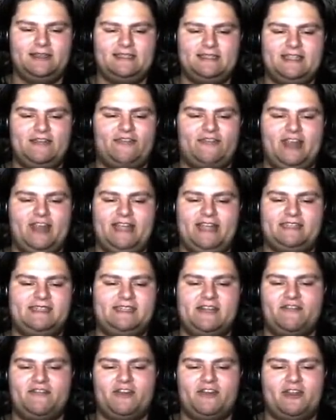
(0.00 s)
different. It's
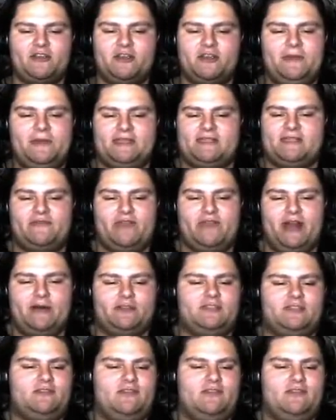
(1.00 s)
different groupings of notes.